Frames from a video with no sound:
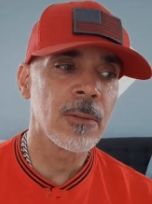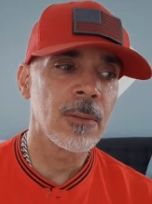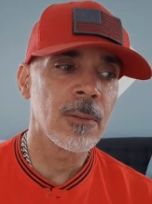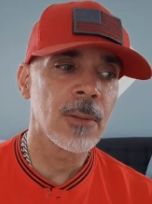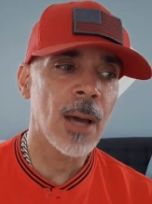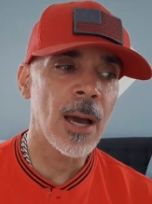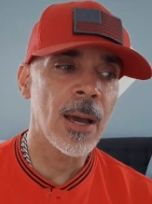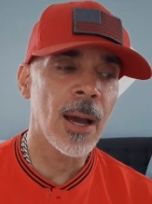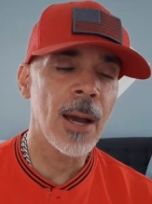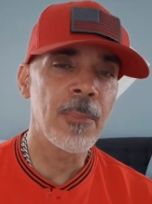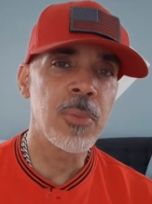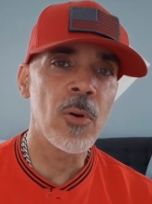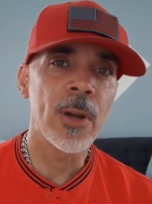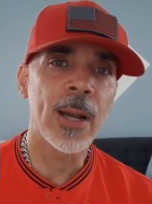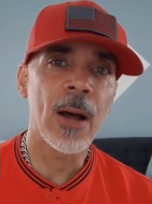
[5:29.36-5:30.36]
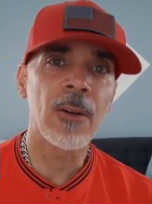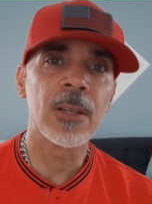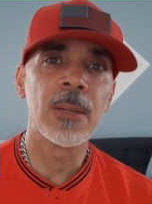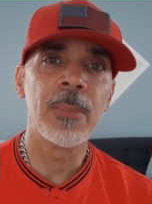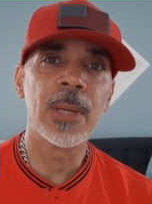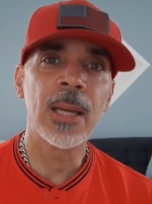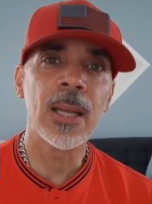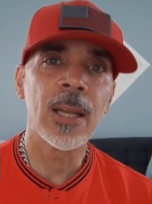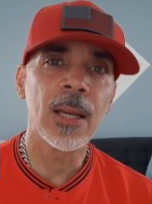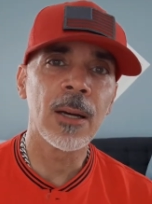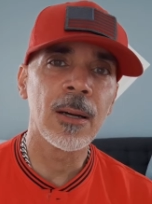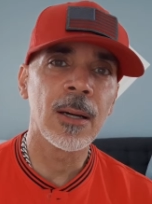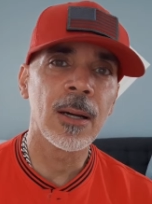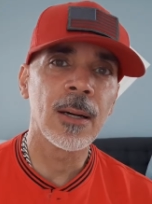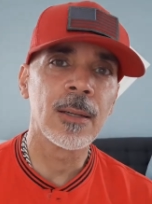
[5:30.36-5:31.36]
I pointed out in the beginning
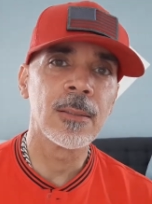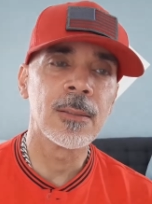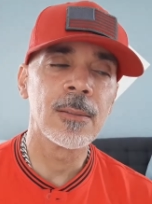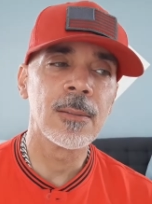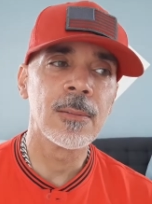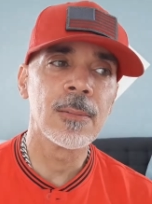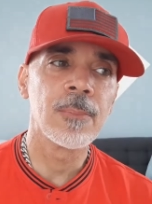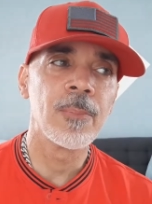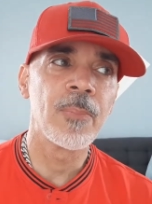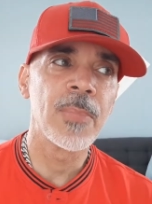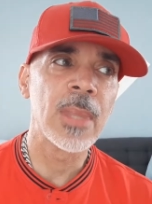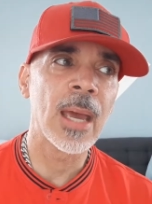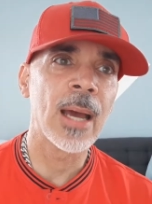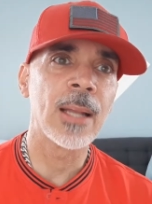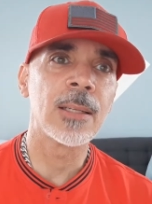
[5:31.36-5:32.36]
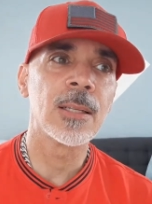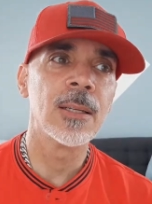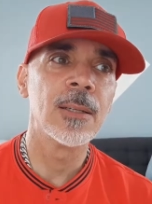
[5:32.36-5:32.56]
that